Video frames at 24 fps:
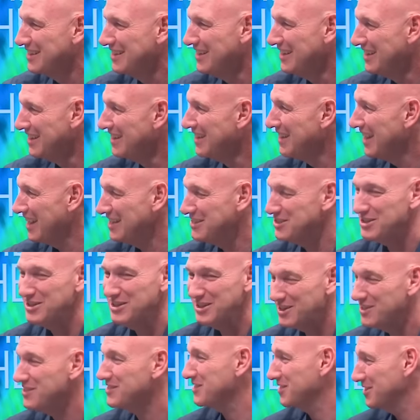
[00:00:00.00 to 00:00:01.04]
do
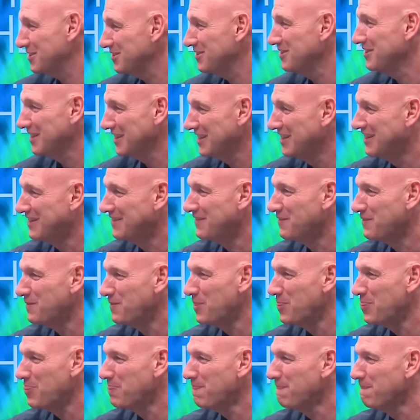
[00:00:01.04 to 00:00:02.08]
engineers and do we've
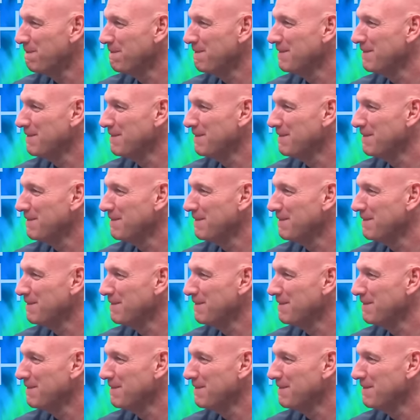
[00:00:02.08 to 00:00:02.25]
all seen